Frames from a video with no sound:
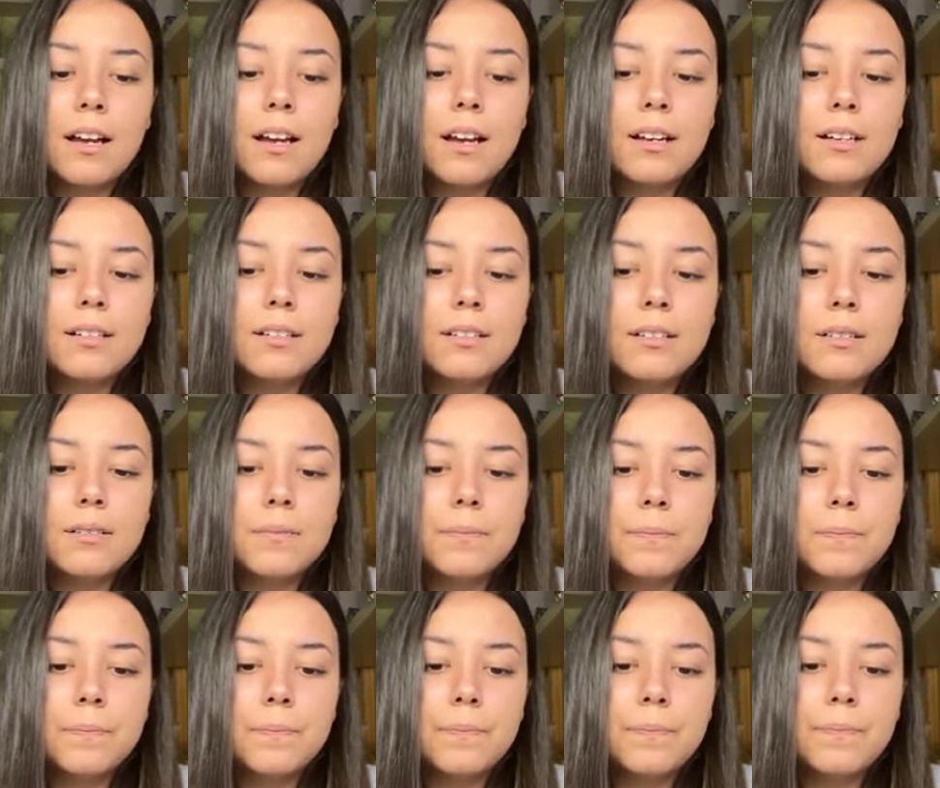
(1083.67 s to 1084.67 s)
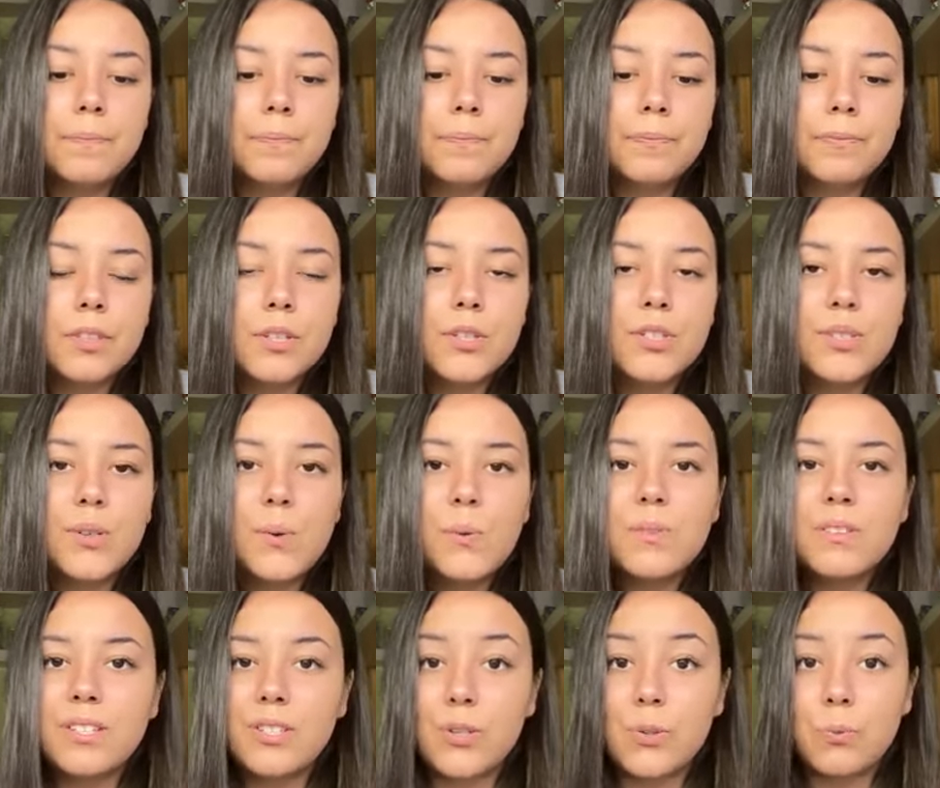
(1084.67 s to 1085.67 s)
Um,
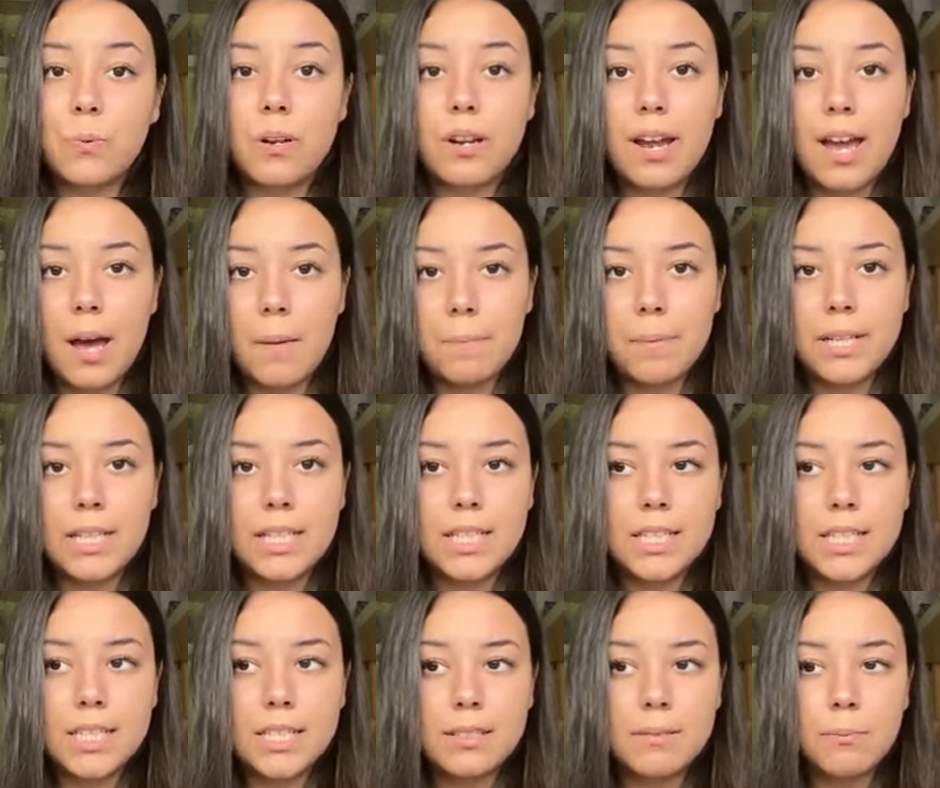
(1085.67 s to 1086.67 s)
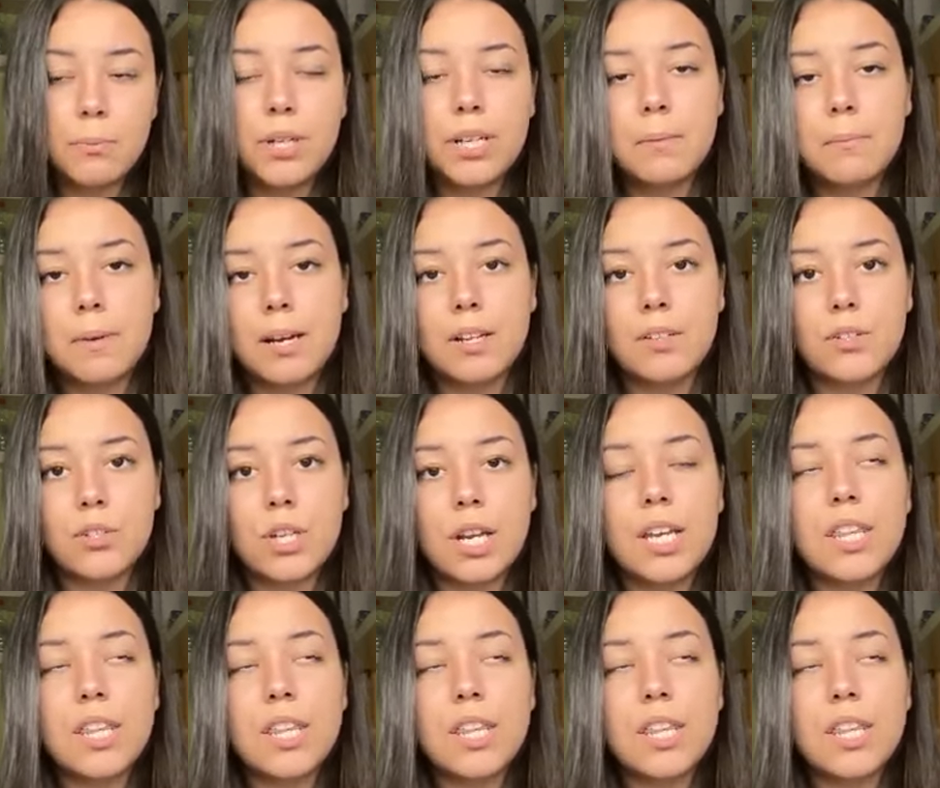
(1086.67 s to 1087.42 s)
so this is what happened, pretty much.